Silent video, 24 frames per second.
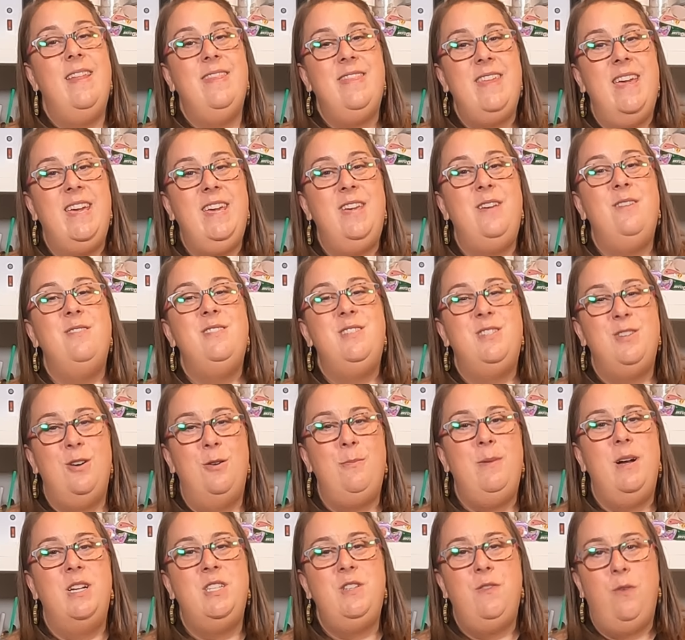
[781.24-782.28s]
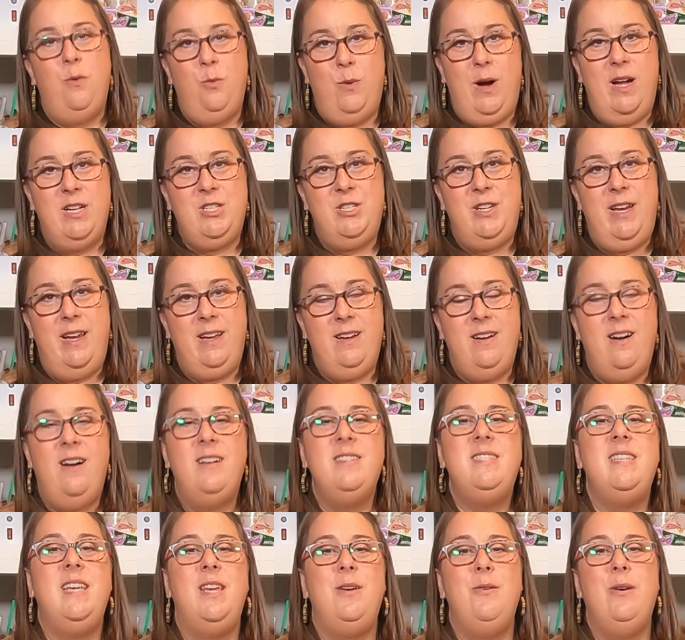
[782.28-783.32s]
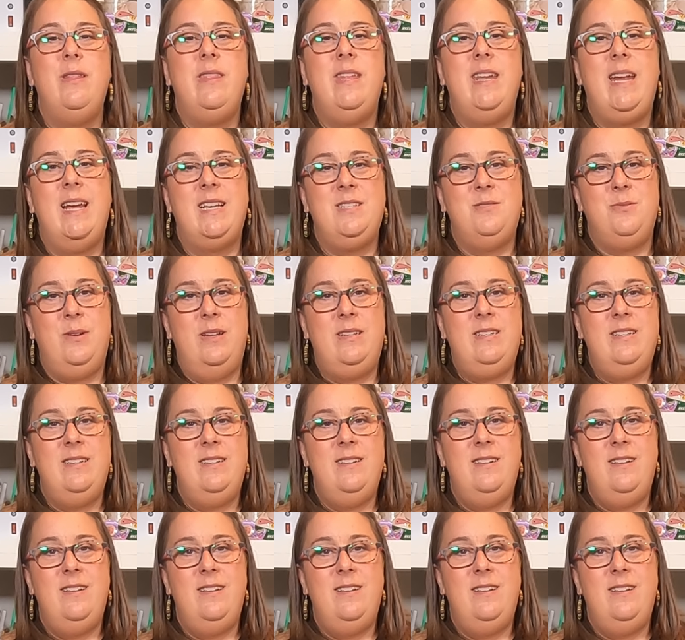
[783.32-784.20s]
and thank you so much for watching. I'll see you on the next one.